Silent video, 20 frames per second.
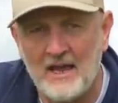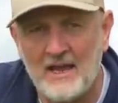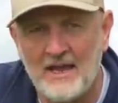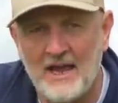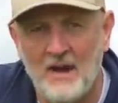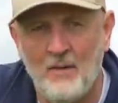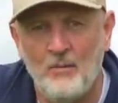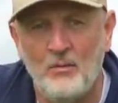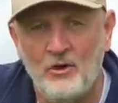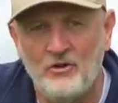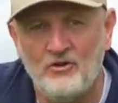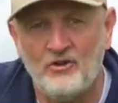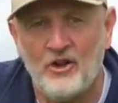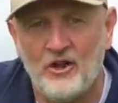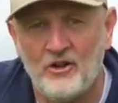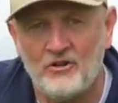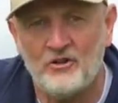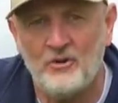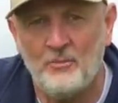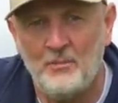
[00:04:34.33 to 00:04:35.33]
Can we
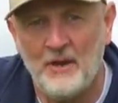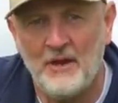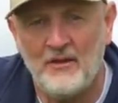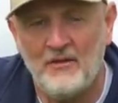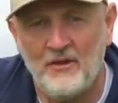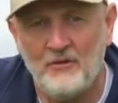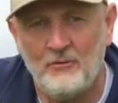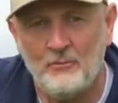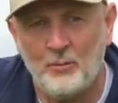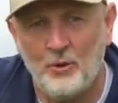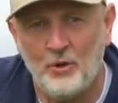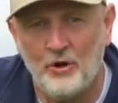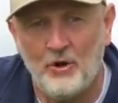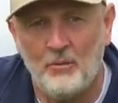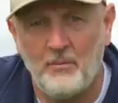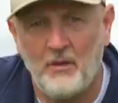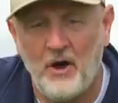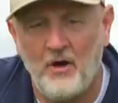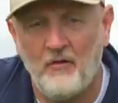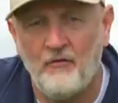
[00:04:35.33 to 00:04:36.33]
start to pick this ball
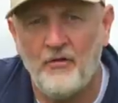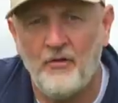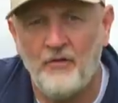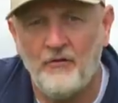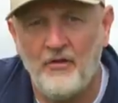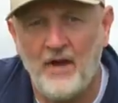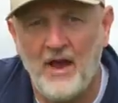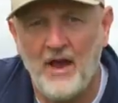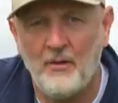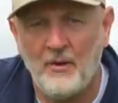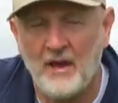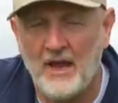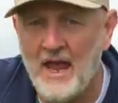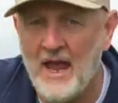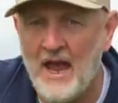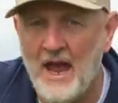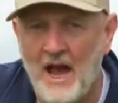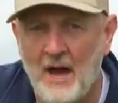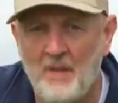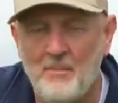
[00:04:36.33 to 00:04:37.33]
up off the fairway
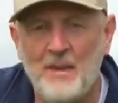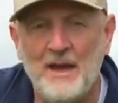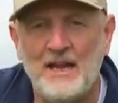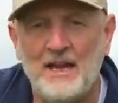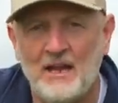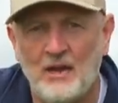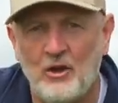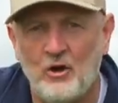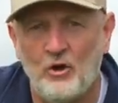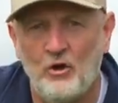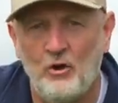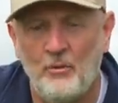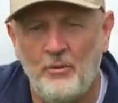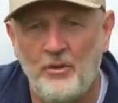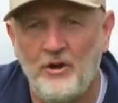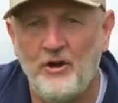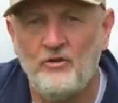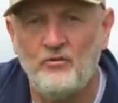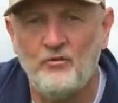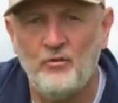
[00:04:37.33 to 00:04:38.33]
and make it a club
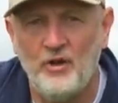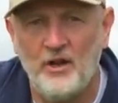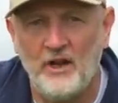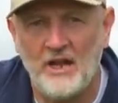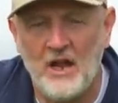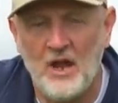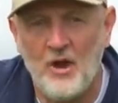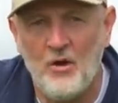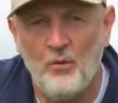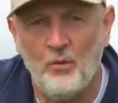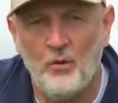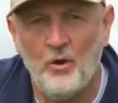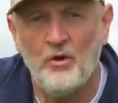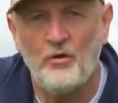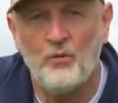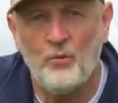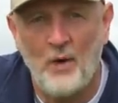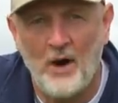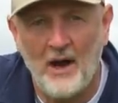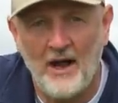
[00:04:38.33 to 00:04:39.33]
that is really
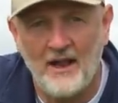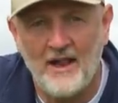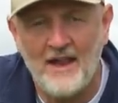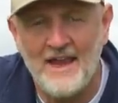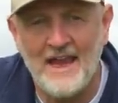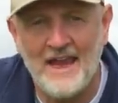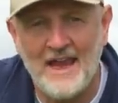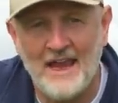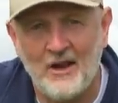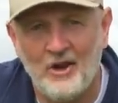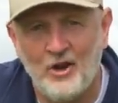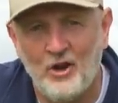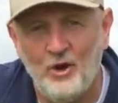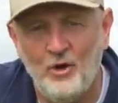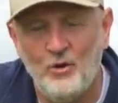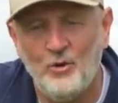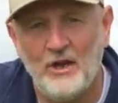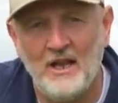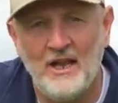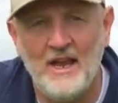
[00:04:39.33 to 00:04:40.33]
worthwhile,
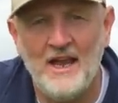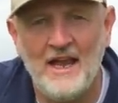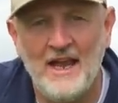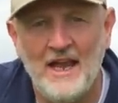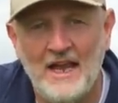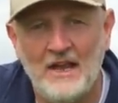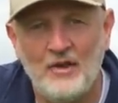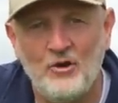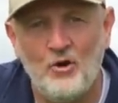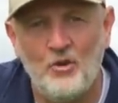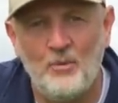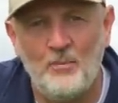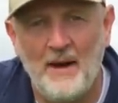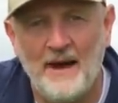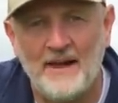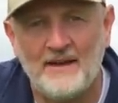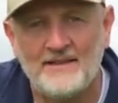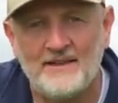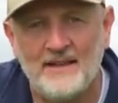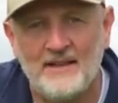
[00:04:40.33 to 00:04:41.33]
including in your
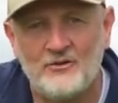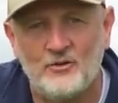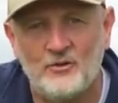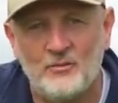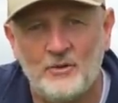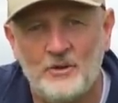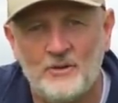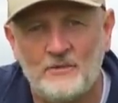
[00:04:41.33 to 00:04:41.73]
bag setup.